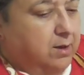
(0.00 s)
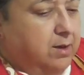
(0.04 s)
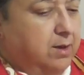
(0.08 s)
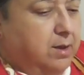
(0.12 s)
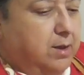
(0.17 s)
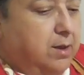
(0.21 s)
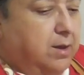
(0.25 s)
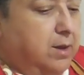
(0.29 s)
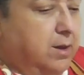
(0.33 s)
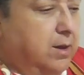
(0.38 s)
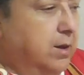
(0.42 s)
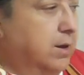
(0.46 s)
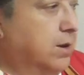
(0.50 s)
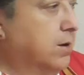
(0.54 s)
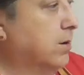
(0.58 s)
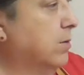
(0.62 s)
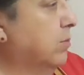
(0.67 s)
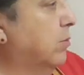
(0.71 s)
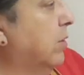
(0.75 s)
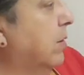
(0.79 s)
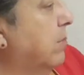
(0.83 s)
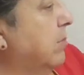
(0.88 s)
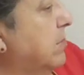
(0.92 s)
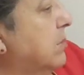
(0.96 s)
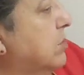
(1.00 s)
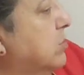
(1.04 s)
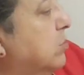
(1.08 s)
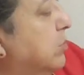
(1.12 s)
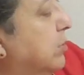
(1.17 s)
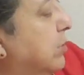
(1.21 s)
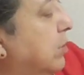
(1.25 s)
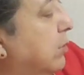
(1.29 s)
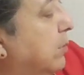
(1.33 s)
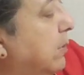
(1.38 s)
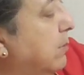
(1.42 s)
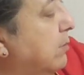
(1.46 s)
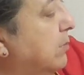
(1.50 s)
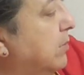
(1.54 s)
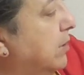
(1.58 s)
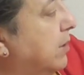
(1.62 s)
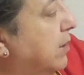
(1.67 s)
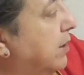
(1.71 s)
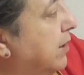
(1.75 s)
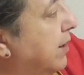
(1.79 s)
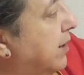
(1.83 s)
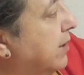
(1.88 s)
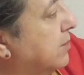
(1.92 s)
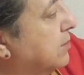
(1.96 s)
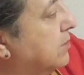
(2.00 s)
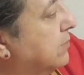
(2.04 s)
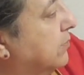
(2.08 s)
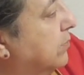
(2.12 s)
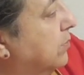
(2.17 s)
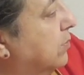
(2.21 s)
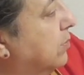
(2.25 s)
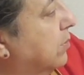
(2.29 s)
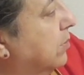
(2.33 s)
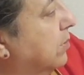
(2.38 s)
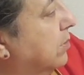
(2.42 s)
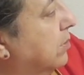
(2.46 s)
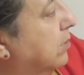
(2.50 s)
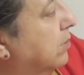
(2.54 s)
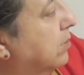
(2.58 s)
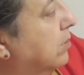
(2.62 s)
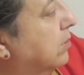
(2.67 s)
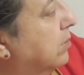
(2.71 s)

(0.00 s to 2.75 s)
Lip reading: And how much whipped cream did it ask for?